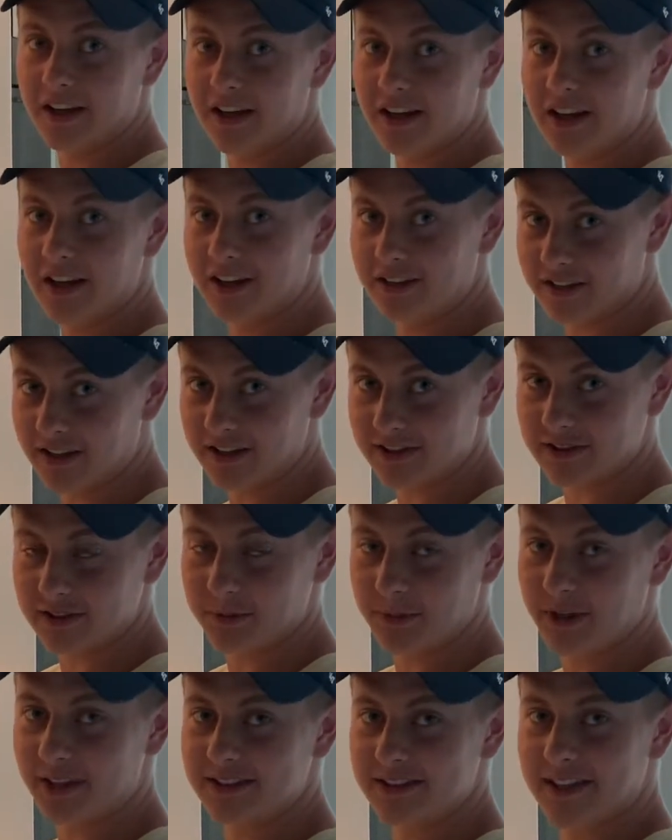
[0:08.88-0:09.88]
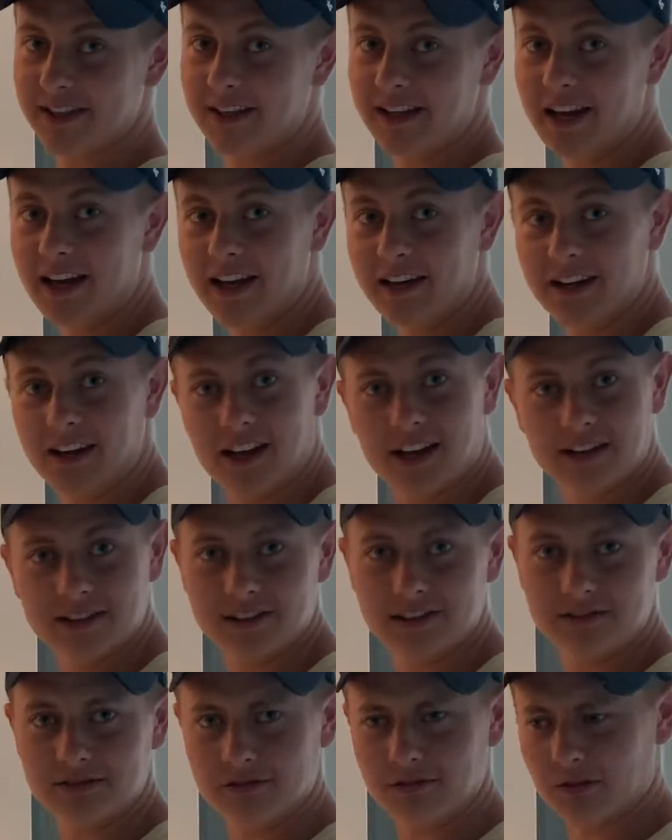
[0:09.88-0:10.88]
it tastes amazing, and it has
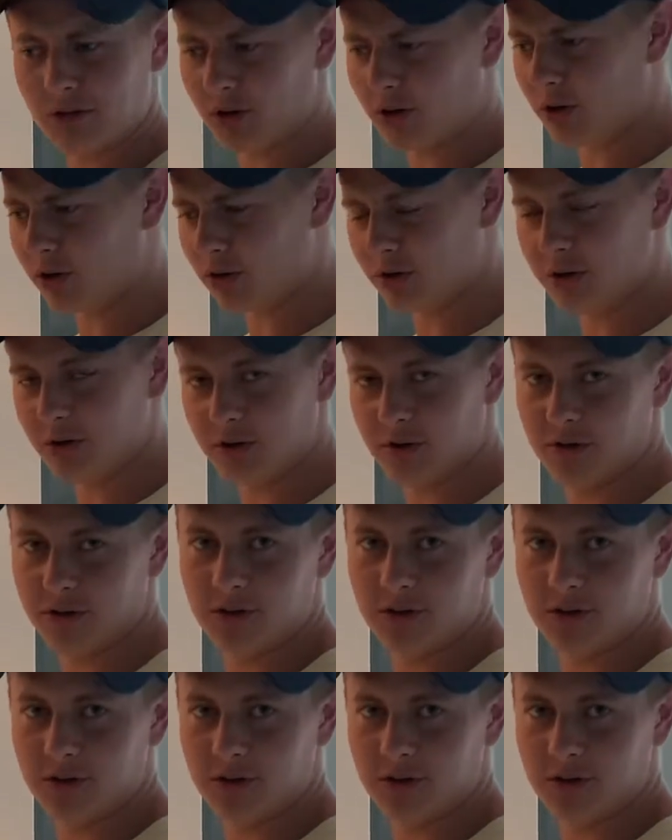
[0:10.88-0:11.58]
all the